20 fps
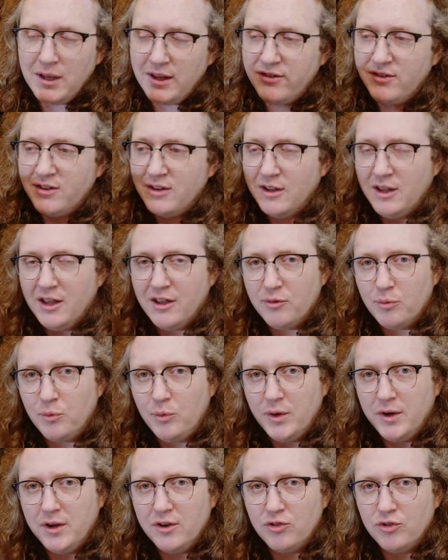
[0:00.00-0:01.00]
P S and it has
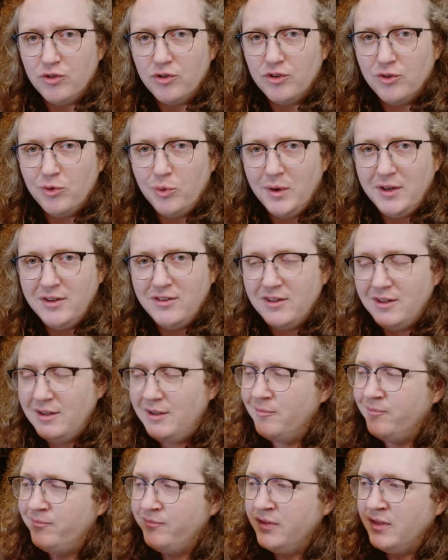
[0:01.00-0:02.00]
one hundred
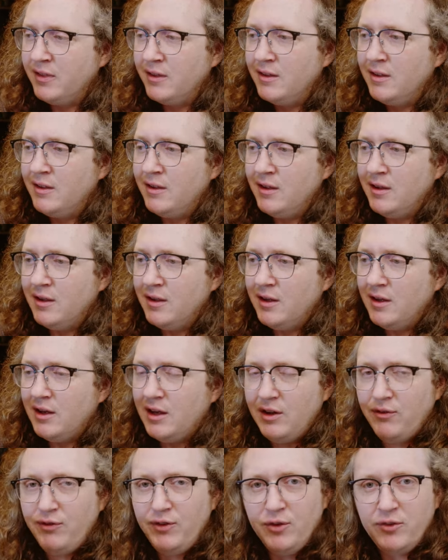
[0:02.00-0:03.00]
twenty.
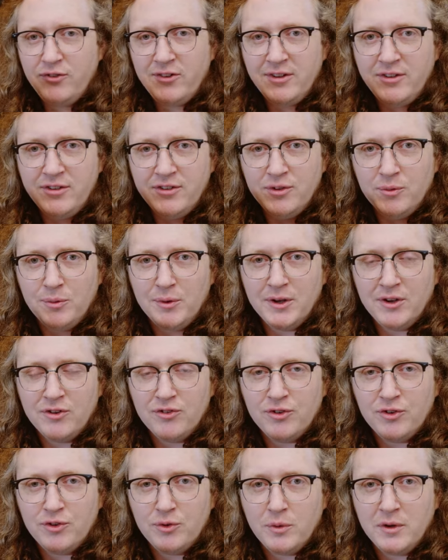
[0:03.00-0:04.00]
If you set it to one
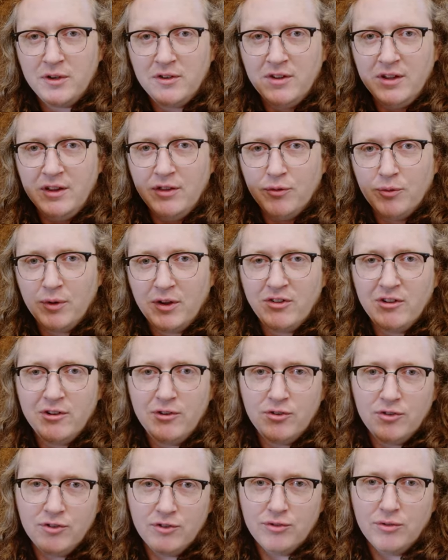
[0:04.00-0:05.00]
hundred twenty, the
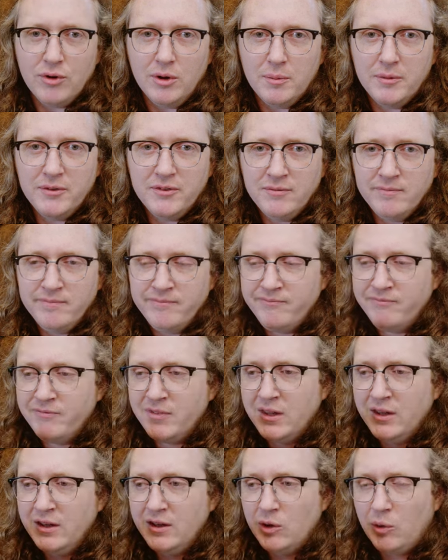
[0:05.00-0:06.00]
resolution drops.
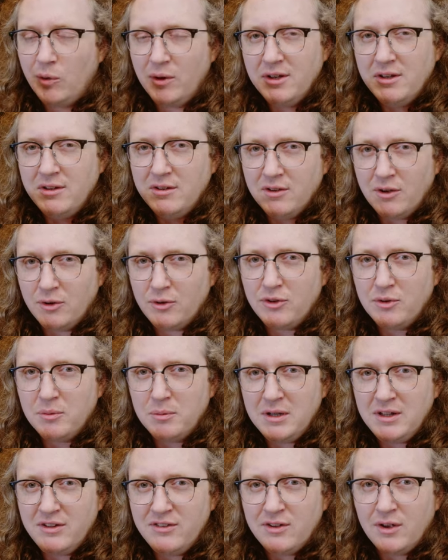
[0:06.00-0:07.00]
Quite
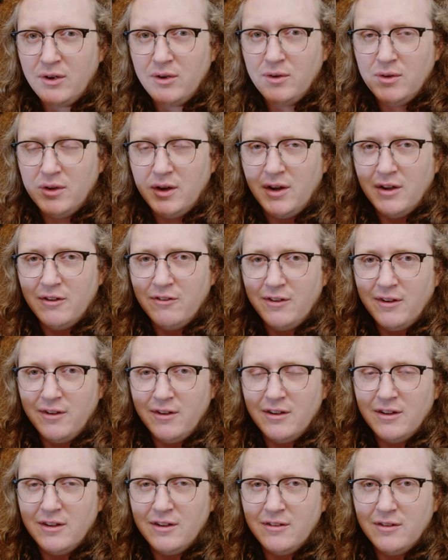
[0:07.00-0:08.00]
notably so, I
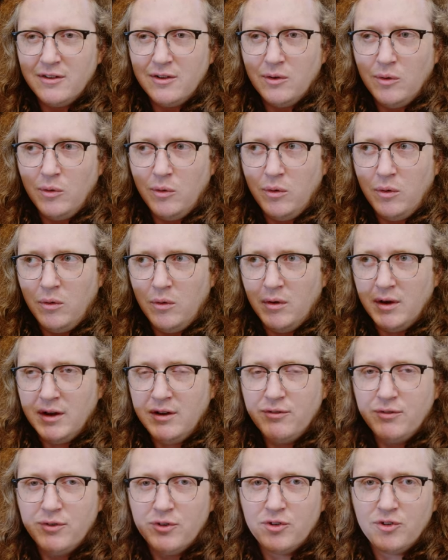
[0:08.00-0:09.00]
find it
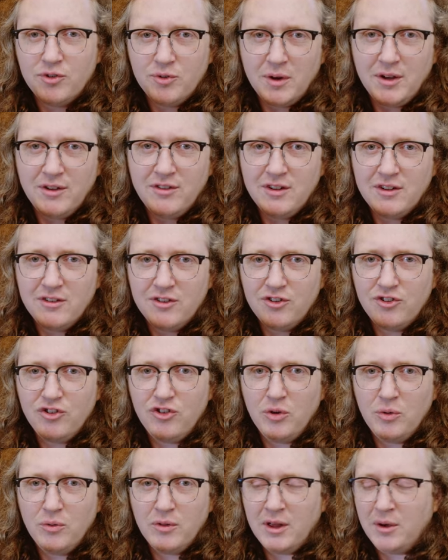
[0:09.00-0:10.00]
quite frustrating to
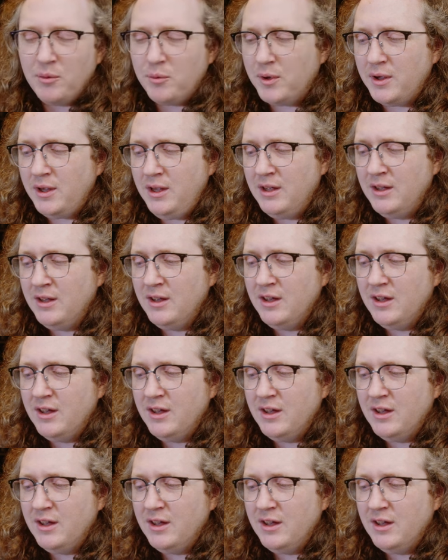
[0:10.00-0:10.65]
shoot that way.